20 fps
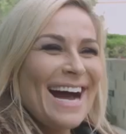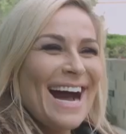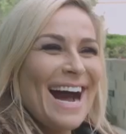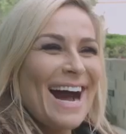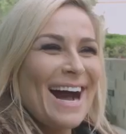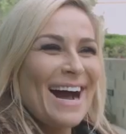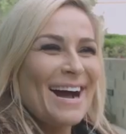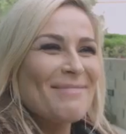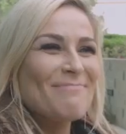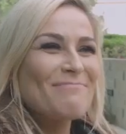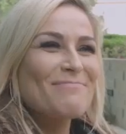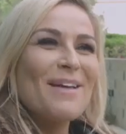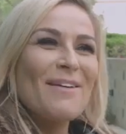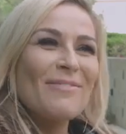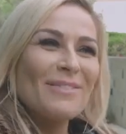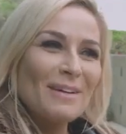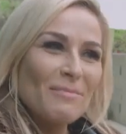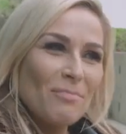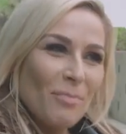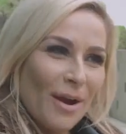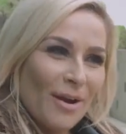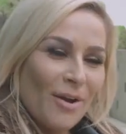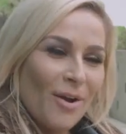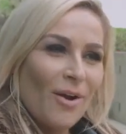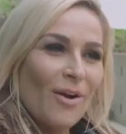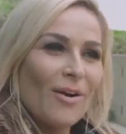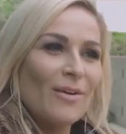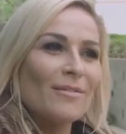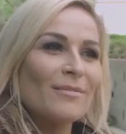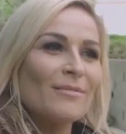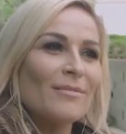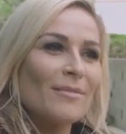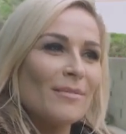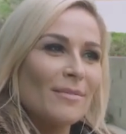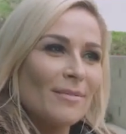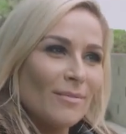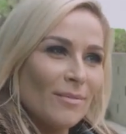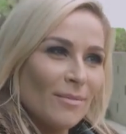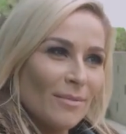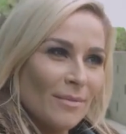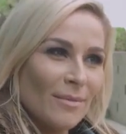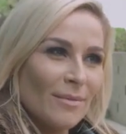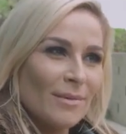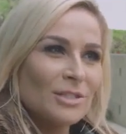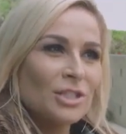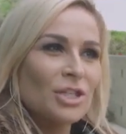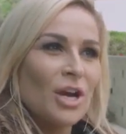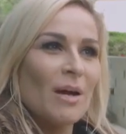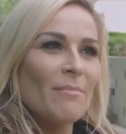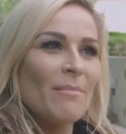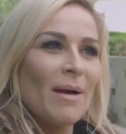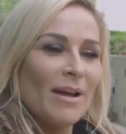Definitely Bret Hart, Shawn